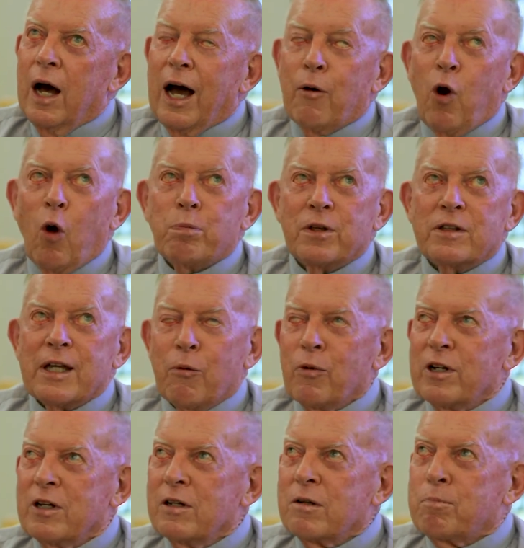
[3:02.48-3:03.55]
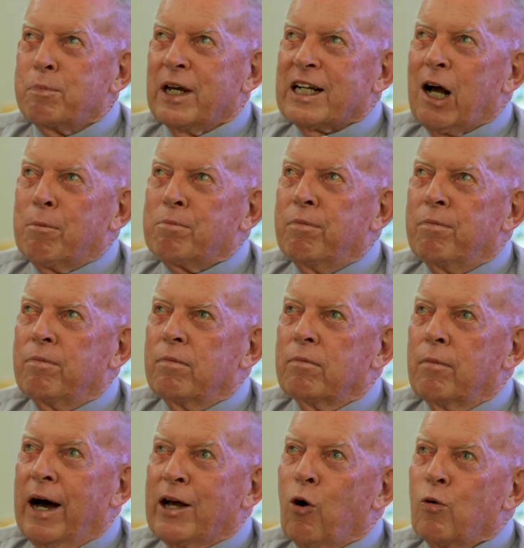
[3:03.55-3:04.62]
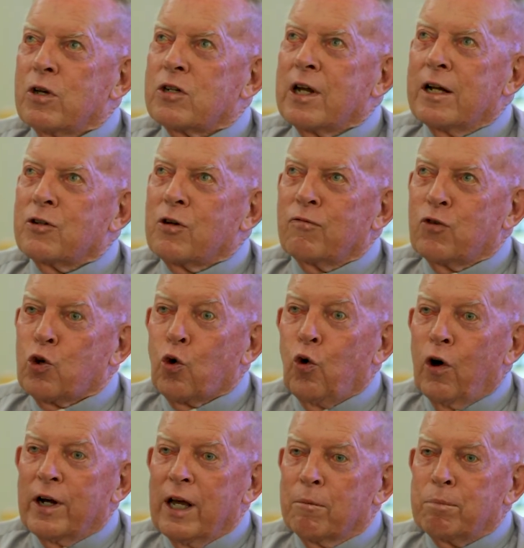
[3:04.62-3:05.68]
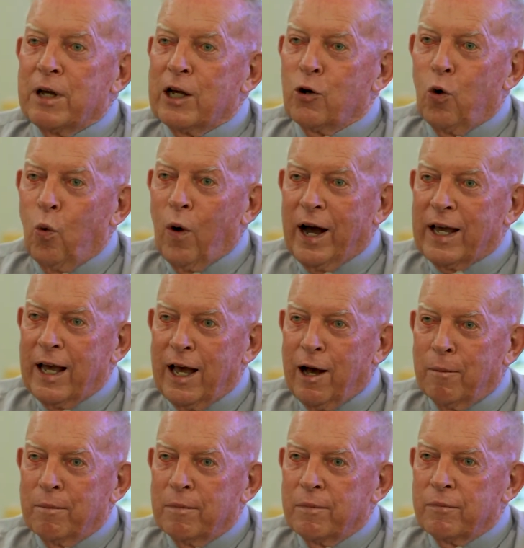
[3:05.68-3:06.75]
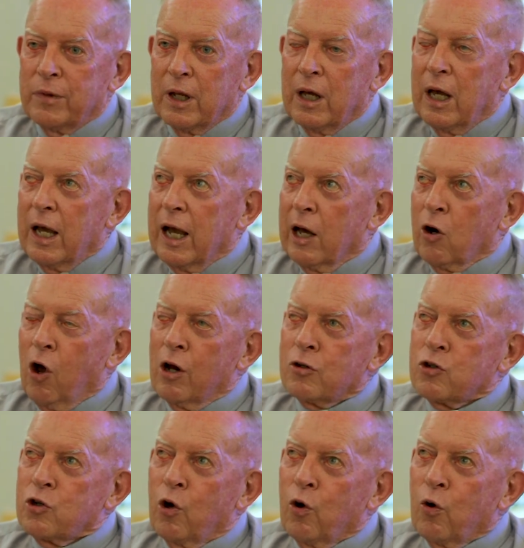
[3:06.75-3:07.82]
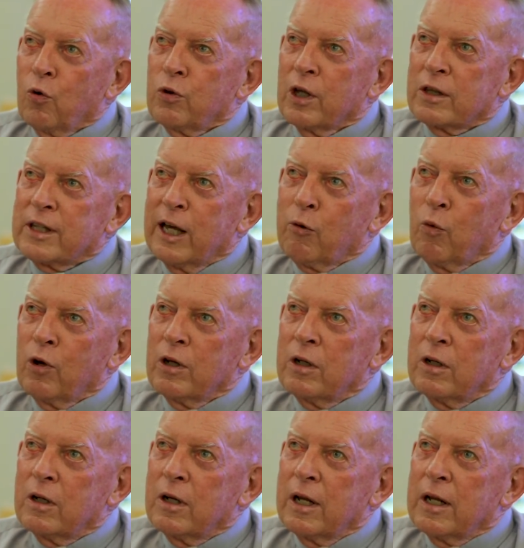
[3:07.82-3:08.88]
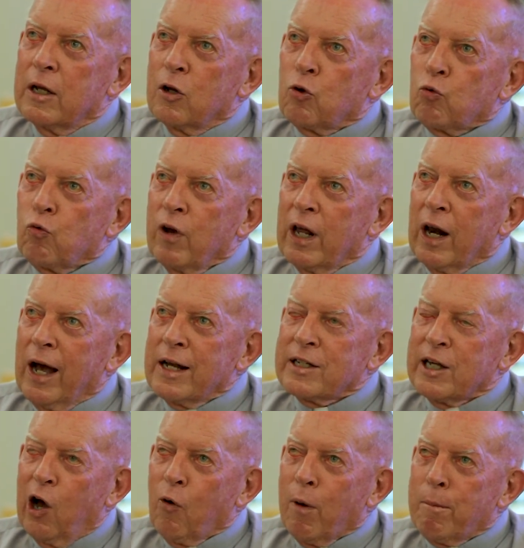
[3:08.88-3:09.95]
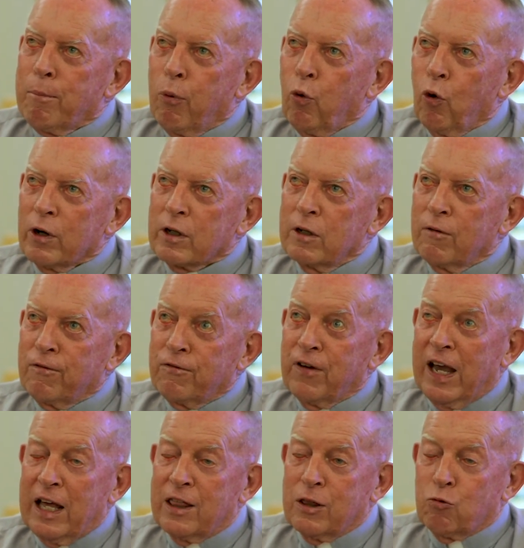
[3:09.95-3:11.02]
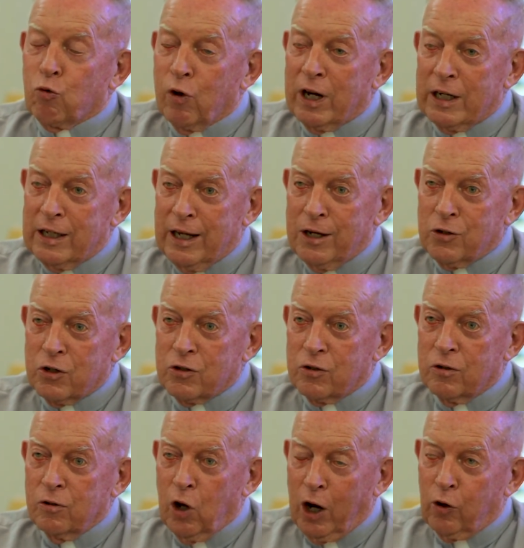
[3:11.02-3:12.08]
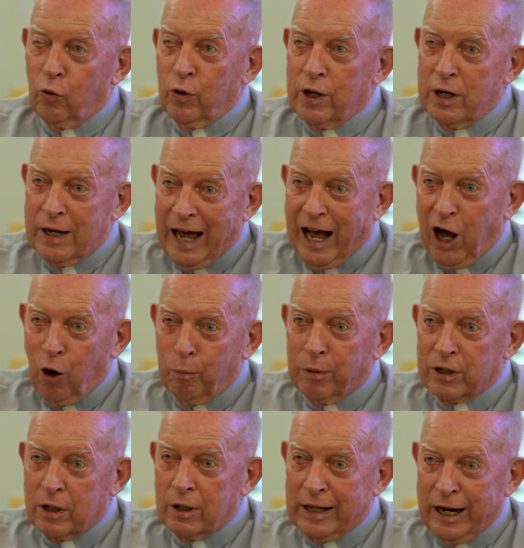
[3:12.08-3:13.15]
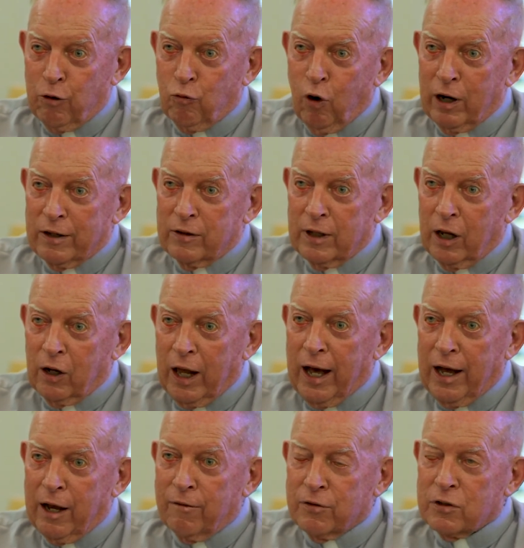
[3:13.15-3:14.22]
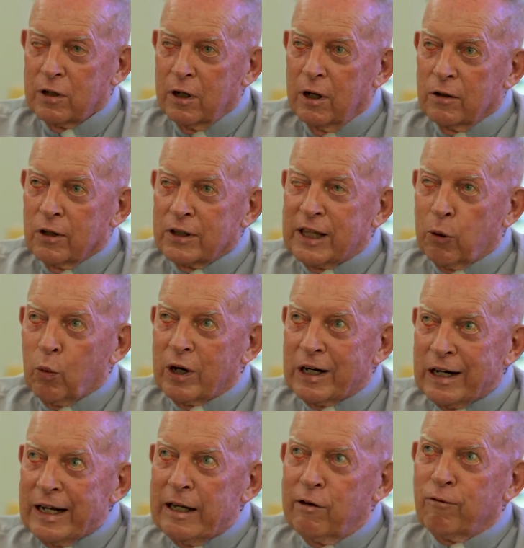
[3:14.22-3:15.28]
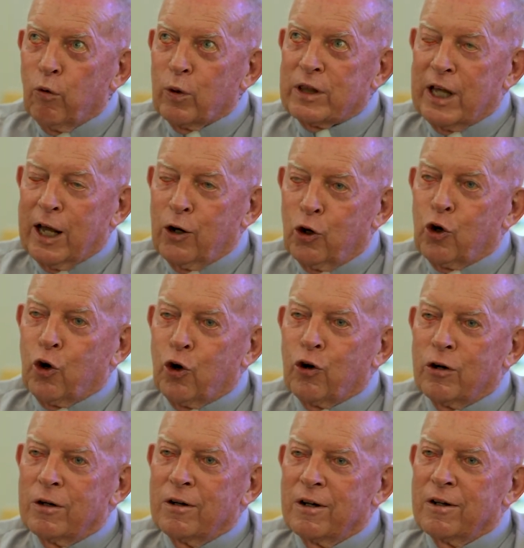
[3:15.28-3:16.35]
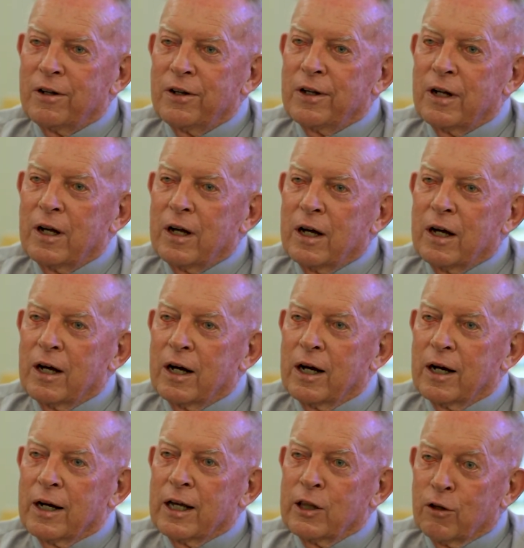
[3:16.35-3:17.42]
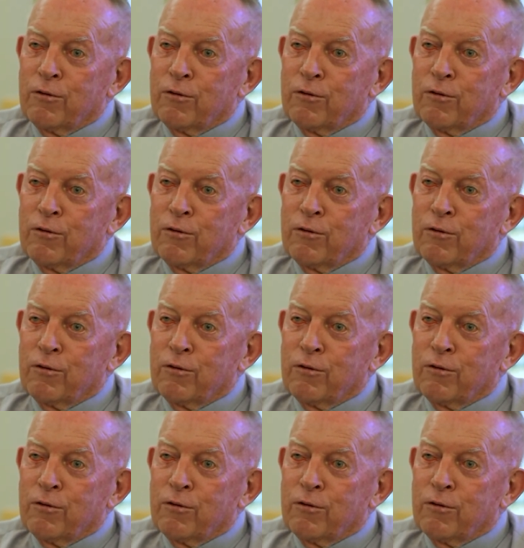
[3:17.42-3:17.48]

I hope that they would pick up my own sense of joy at being who I am, and also that they would realize how important faith really is, not only now, but later on in their lives, that they would live what they learn in